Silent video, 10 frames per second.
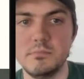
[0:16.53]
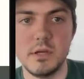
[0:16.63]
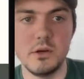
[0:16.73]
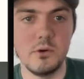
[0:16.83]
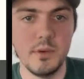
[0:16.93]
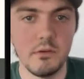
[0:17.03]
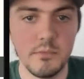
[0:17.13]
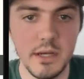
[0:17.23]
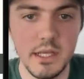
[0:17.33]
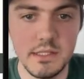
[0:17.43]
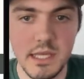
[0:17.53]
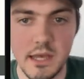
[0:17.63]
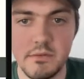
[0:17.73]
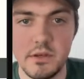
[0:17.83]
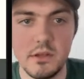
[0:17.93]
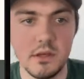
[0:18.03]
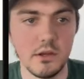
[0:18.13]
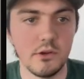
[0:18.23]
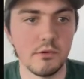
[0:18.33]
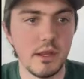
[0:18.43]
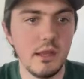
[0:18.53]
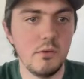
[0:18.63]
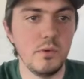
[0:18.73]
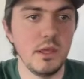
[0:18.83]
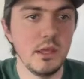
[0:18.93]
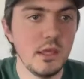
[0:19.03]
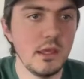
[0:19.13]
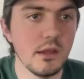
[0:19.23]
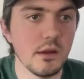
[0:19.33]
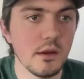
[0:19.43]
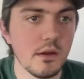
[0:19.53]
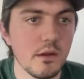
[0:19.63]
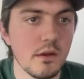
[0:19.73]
But hope everybody is having a great week here.